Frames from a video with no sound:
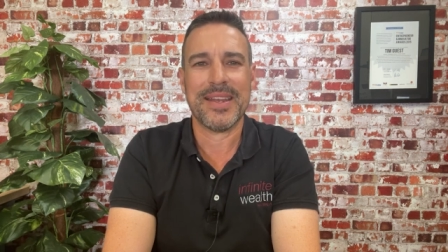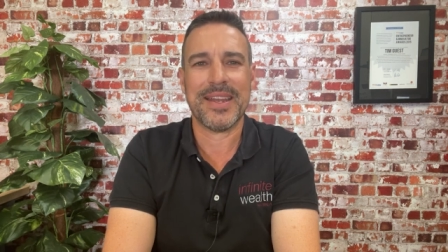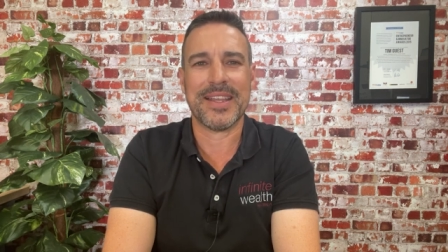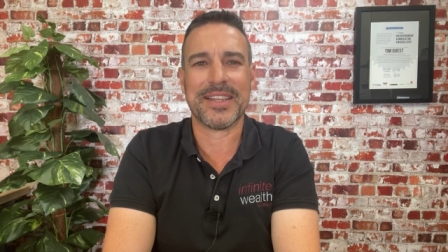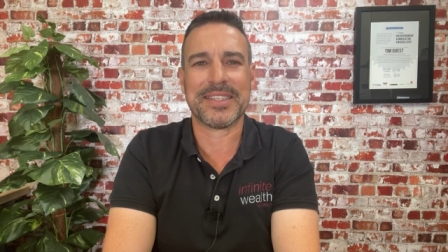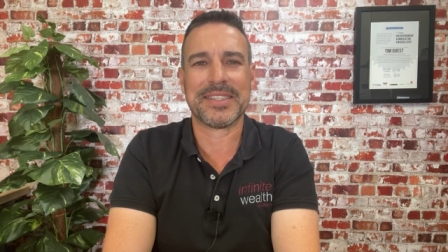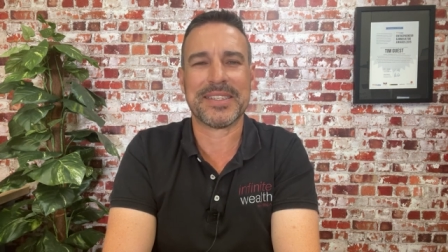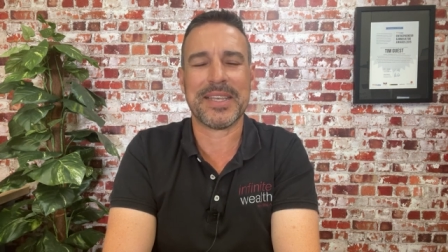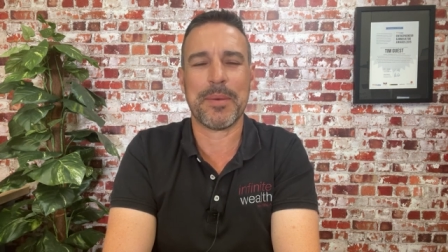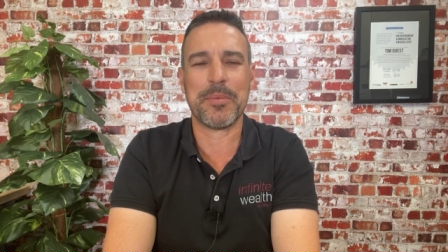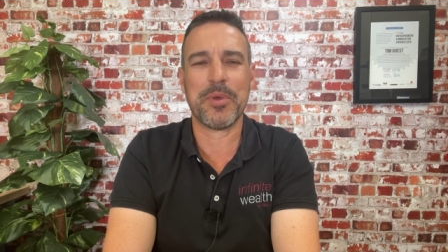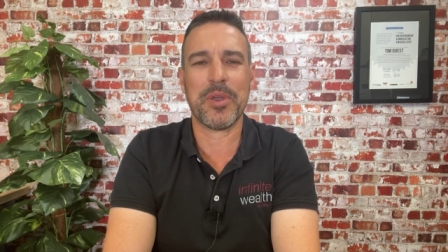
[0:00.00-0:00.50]
Now,
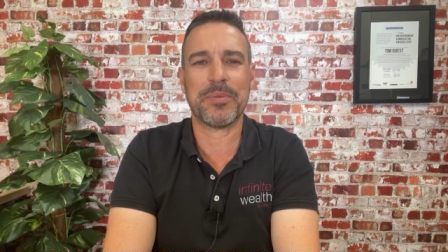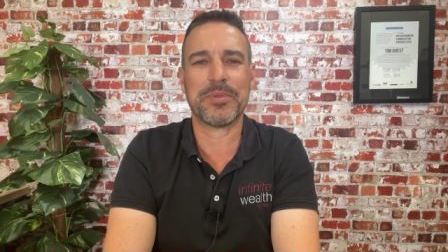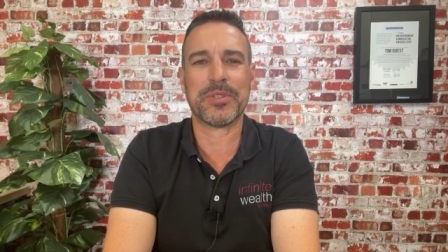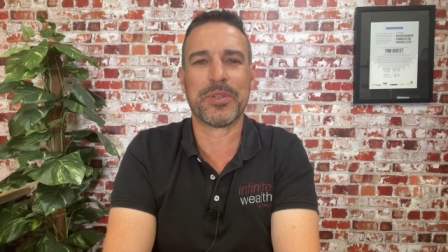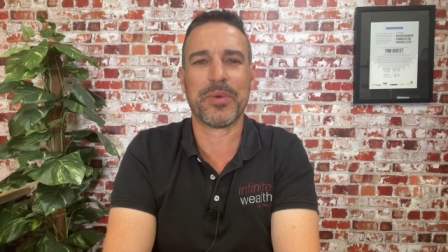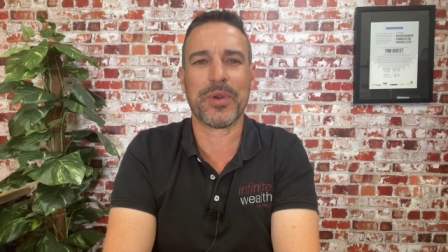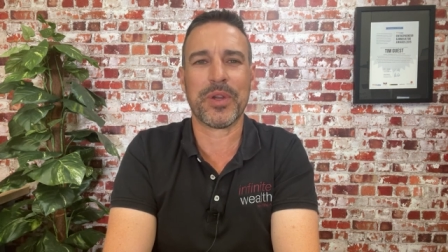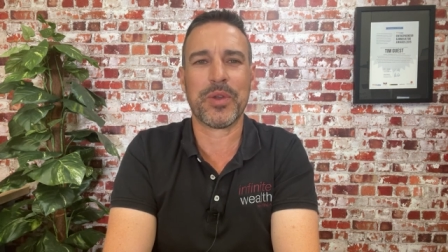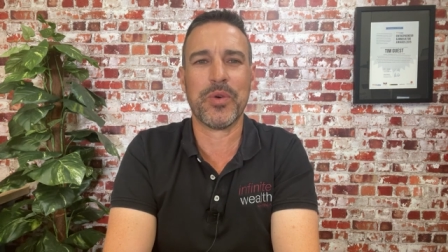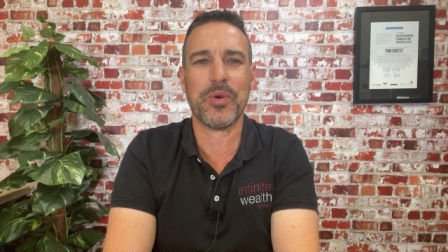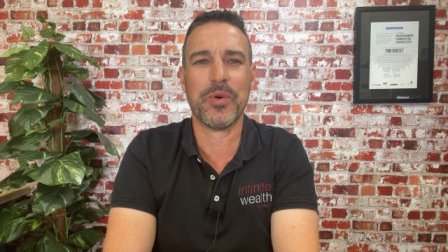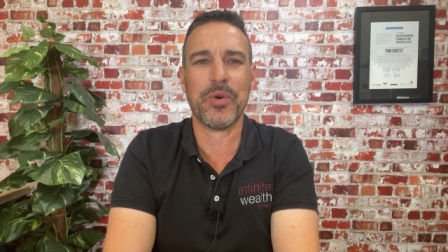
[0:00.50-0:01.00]
the suburbs
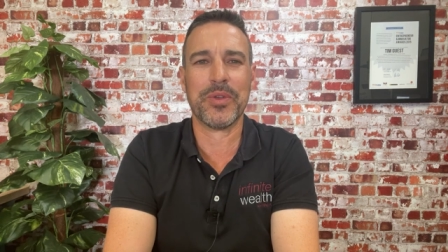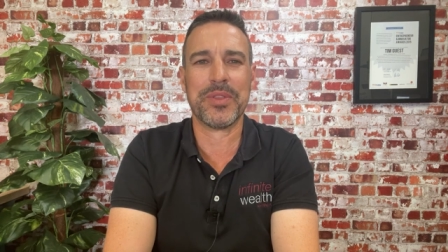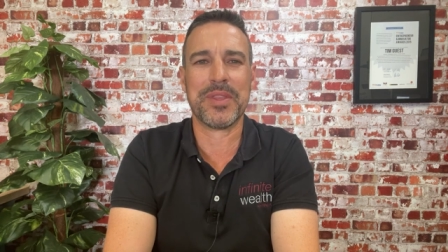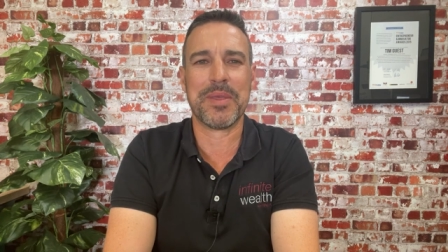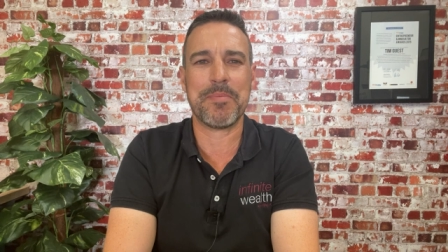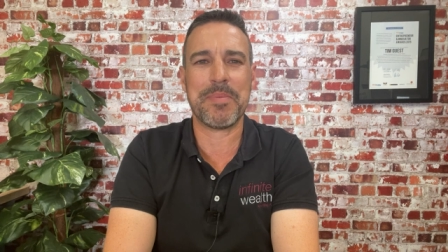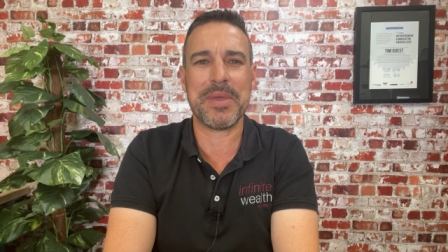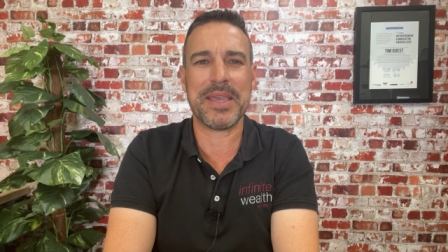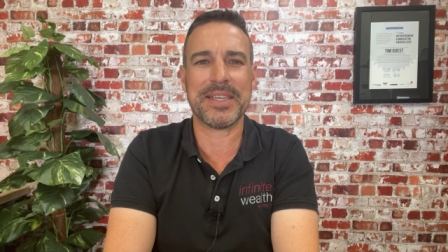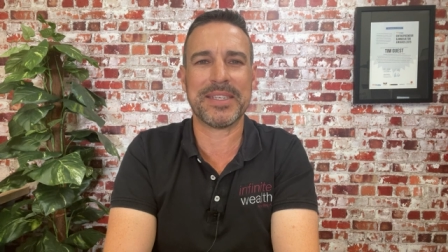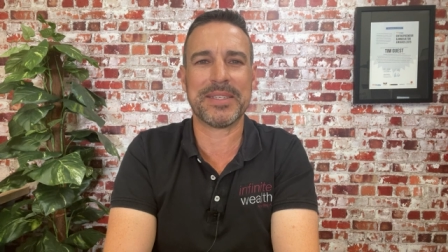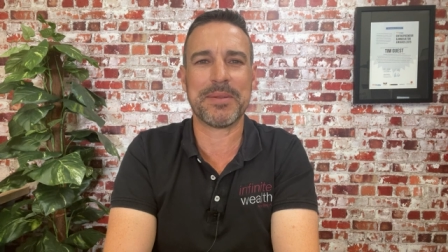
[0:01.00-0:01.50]
to record
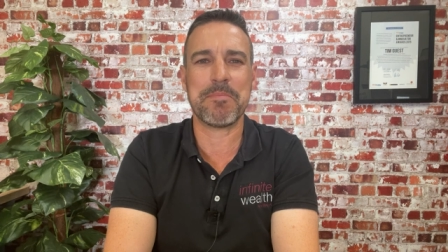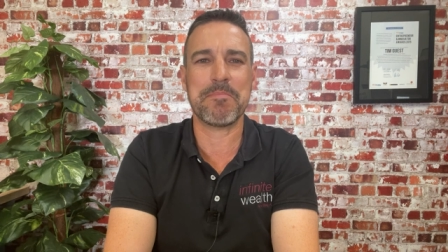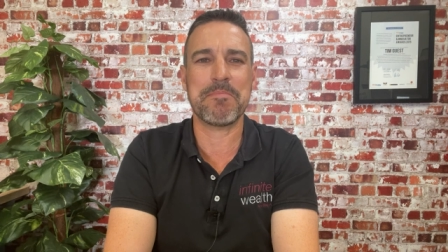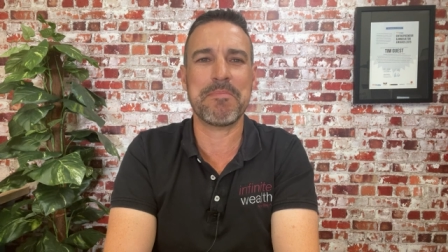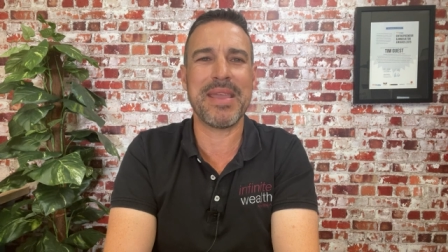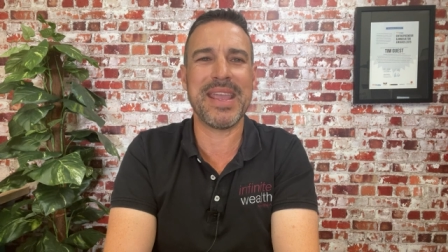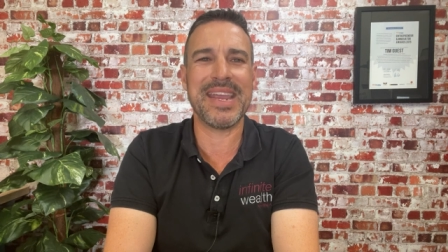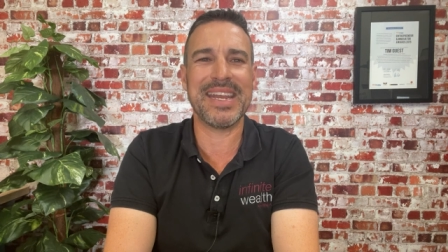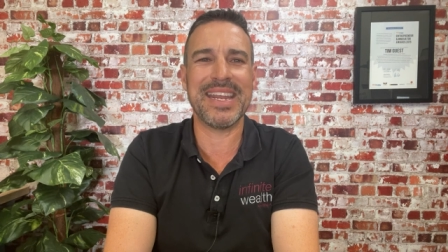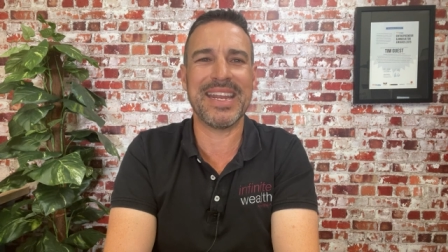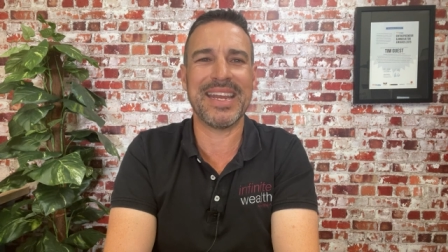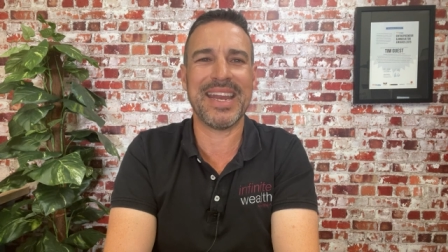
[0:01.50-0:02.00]
the biggest
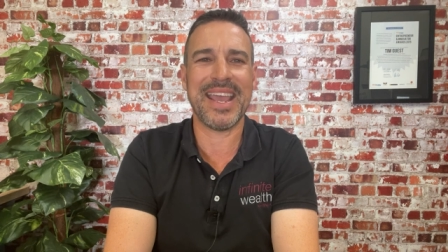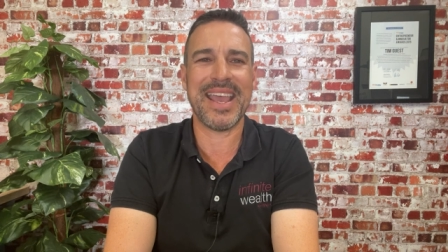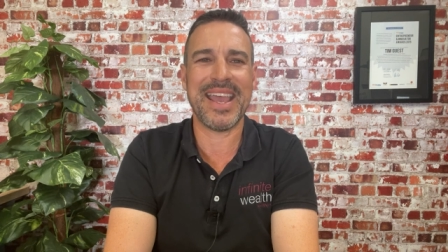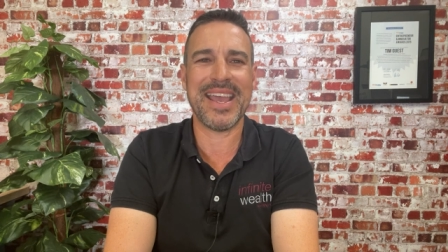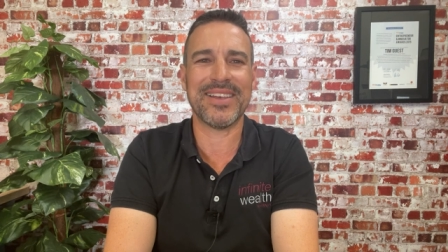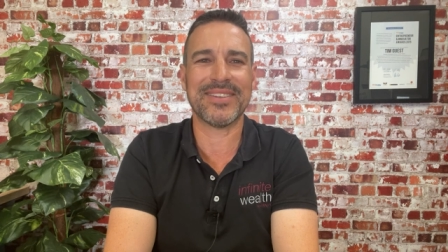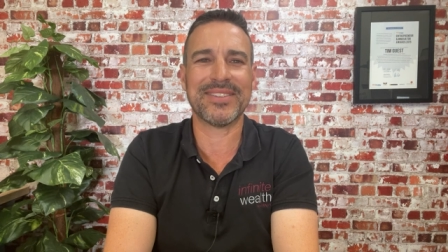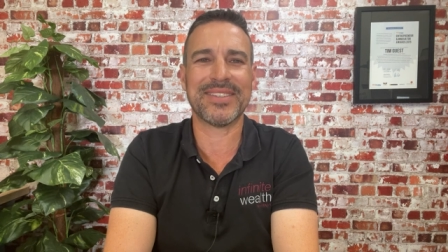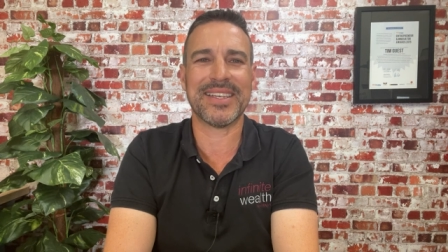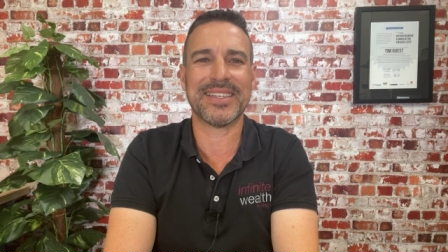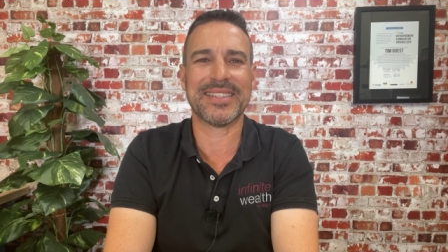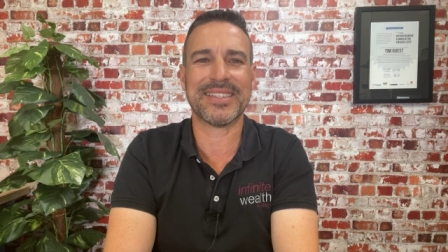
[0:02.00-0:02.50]
median
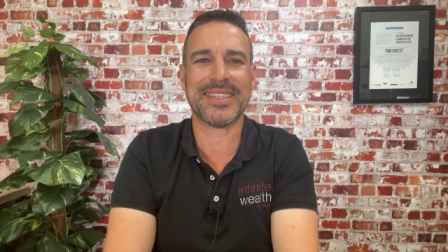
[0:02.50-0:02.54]
house